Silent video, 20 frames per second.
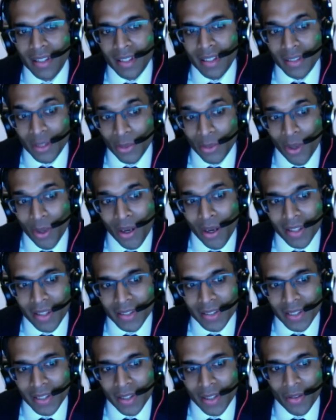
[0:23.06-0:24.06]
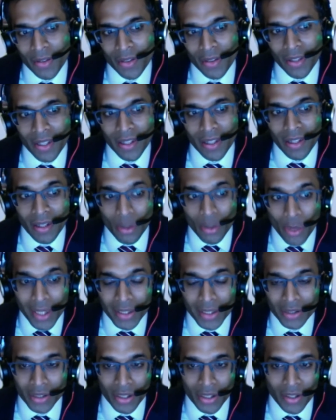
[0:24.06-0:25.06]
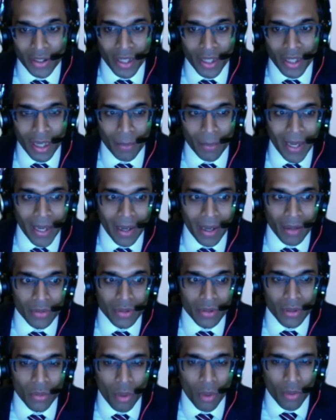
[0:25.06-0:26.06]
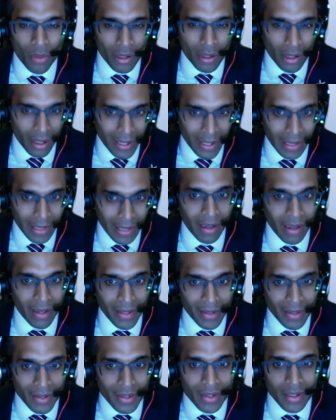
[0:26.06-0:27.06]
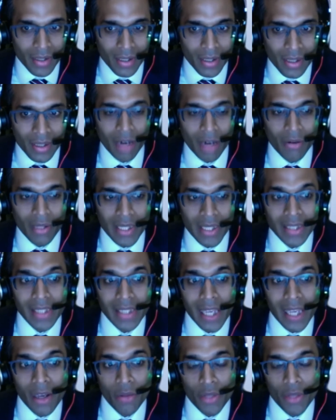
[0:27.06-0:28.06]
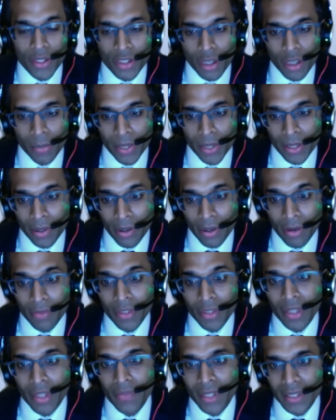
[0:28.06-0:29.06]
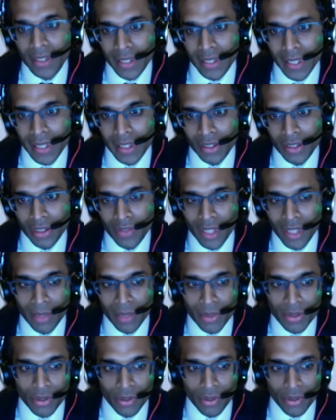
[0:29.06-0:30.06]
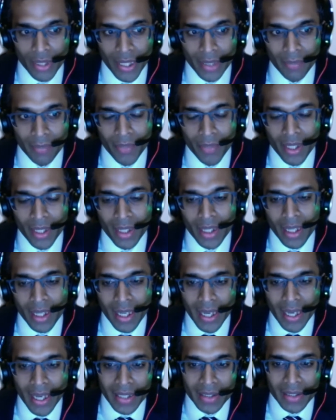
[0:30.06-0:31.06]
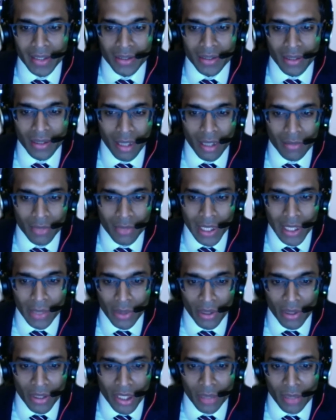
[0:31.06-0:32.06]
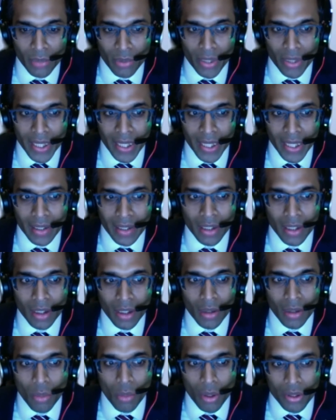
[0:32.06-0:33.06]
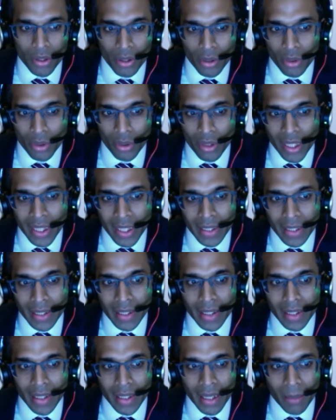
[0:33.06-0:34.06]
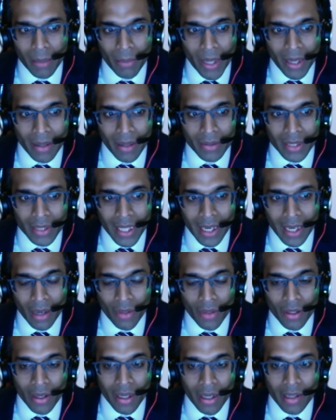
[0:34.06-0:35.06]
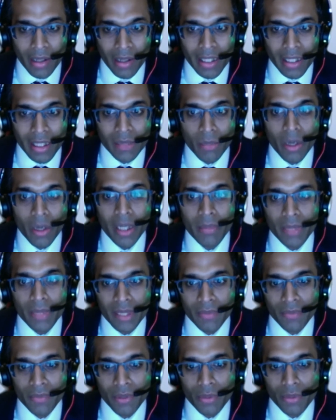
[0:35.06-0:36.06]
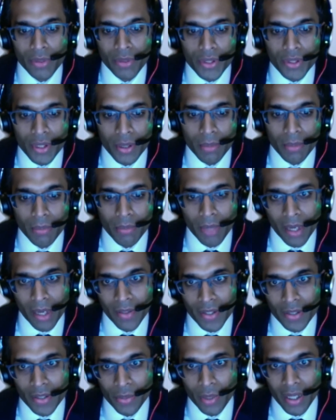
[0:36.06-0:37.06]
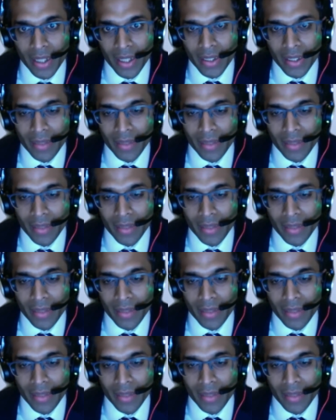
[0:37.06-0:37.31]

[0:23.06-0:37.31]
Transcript: to ask the question about what the guidelines currently say on this topic of the investigation of hematuria. And I'd really want to know, Maria, what you think about how the guidelines might be influenced by this work.